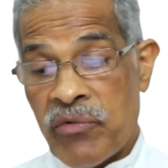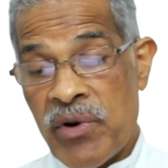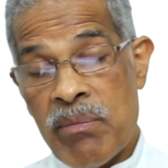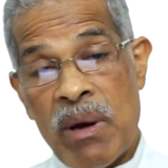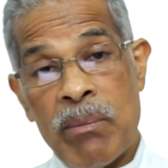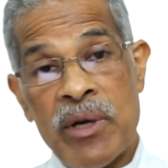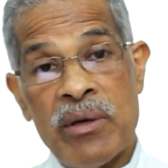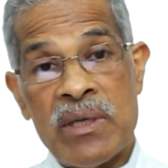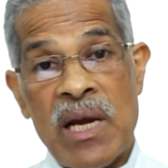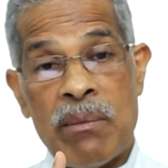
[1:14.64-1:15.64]
remember
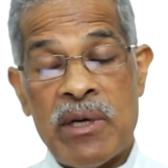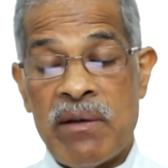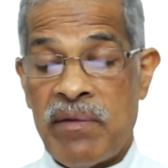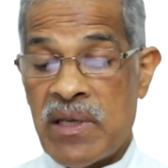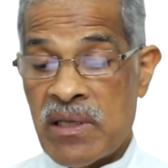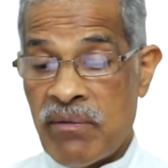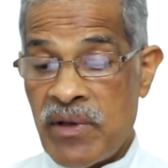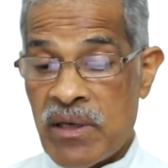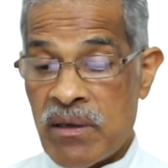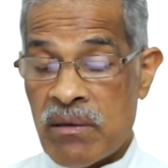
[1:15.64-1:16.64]
your time on the face of
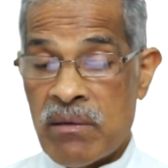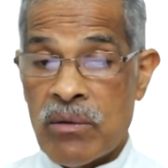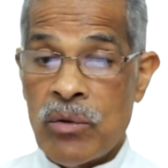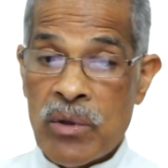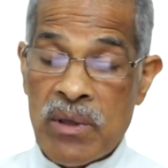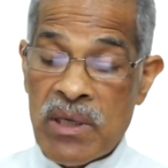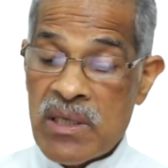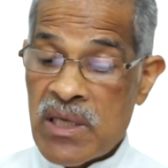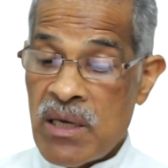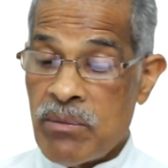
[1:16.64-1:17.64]
the earth, good
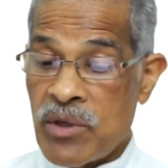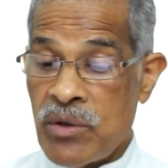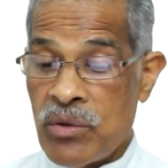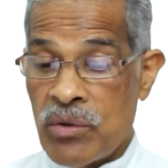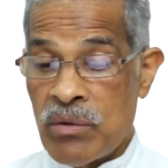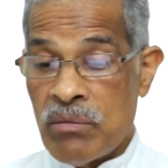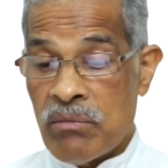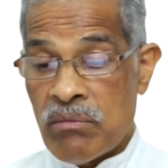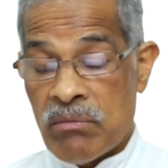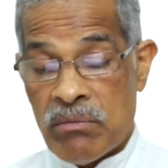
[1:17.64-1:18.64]
things came to you,
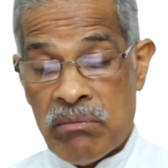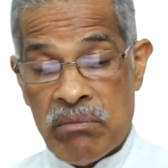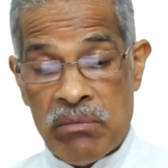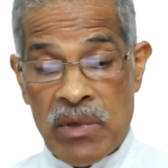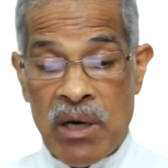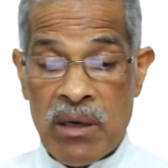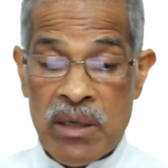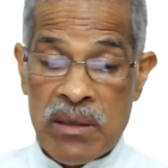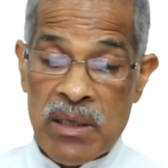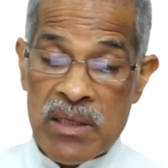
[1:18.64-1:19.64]

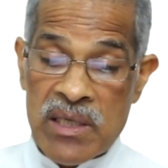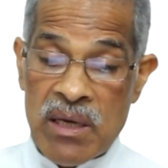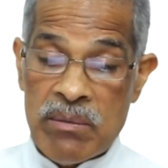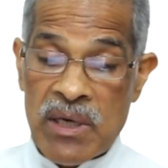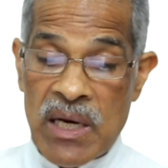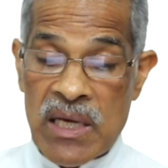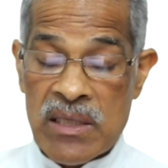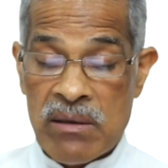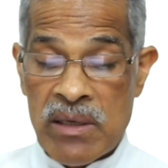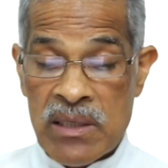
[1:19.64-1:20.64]
ugly things came to
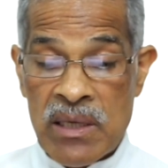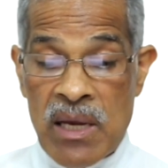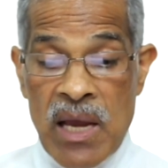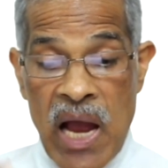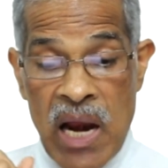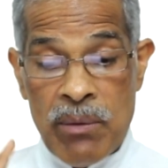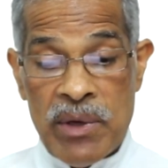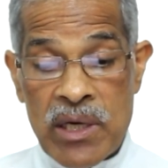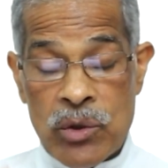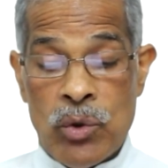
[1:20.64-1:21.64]
Lazarus, and
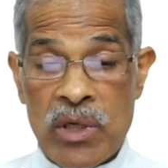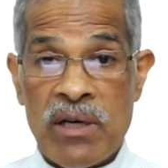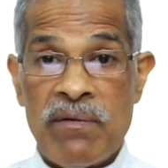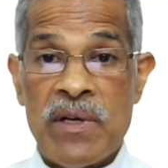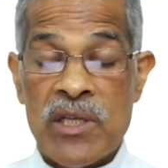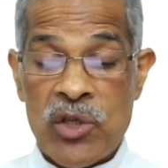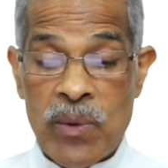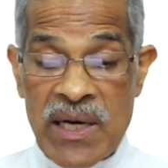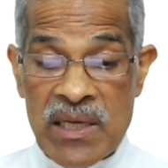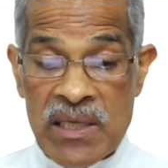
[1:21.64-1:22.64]
we are told in verse
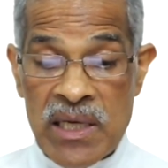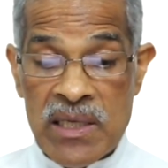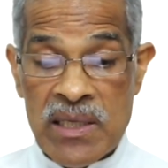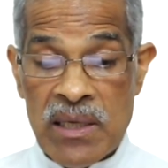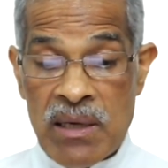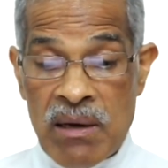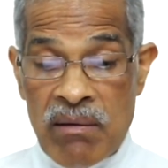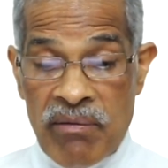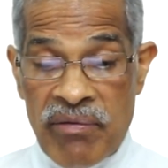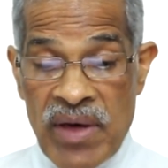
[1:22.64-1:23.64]
26,
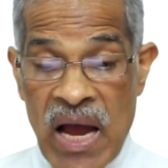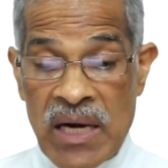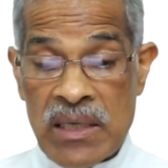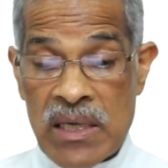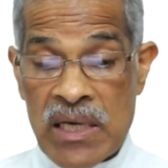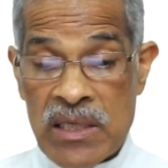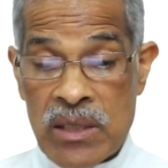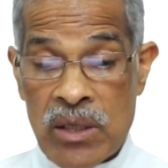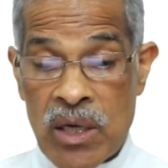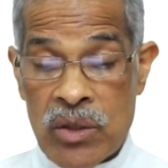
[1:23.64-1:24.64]
that is
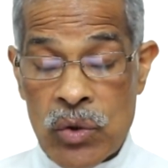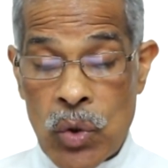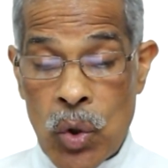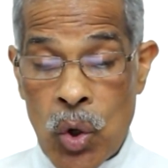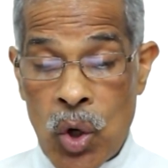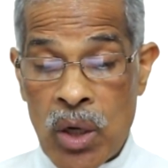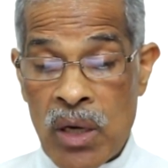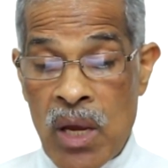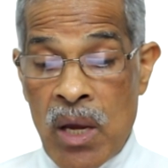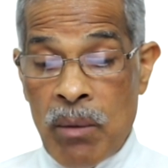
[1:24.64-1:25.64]
not
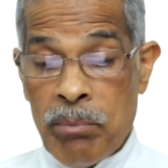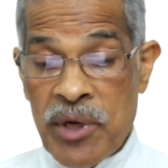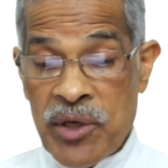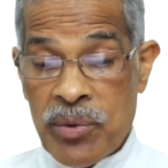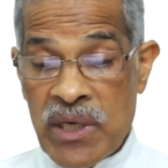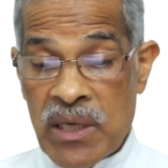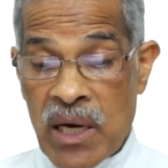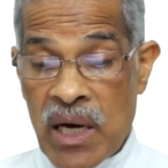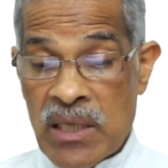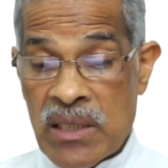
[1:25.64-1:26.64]
all.
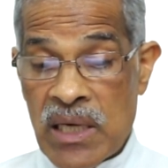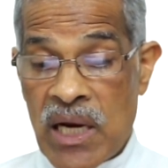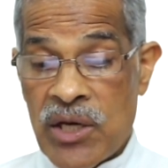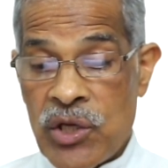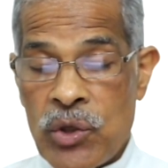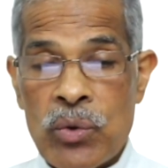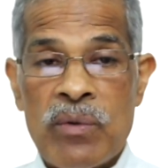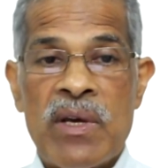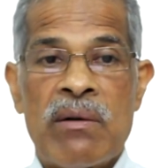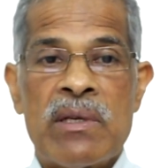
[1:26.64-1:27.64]
Between us and
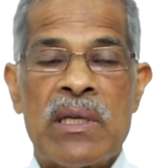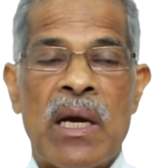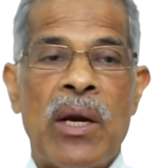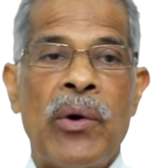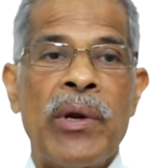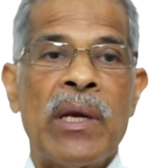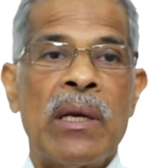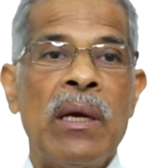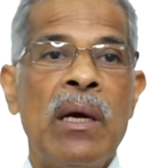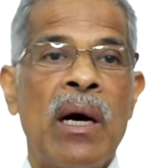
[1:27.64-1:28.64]
you, there is a
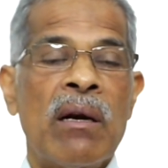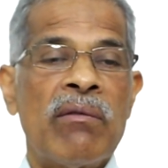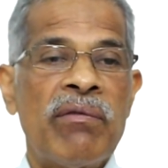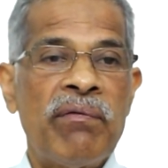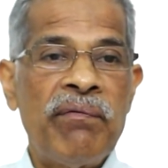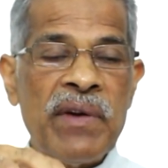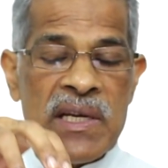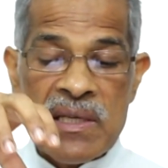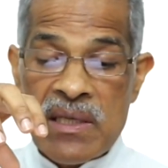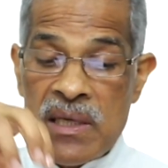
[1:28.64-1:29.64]
great gulf
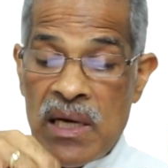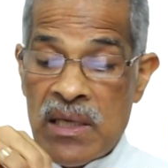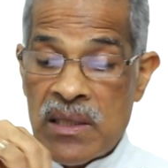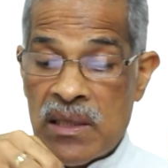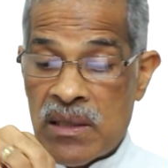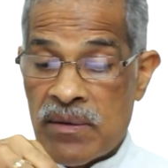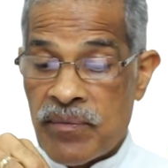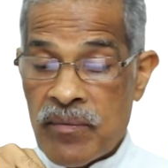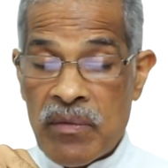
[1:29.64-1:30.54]
fixing us.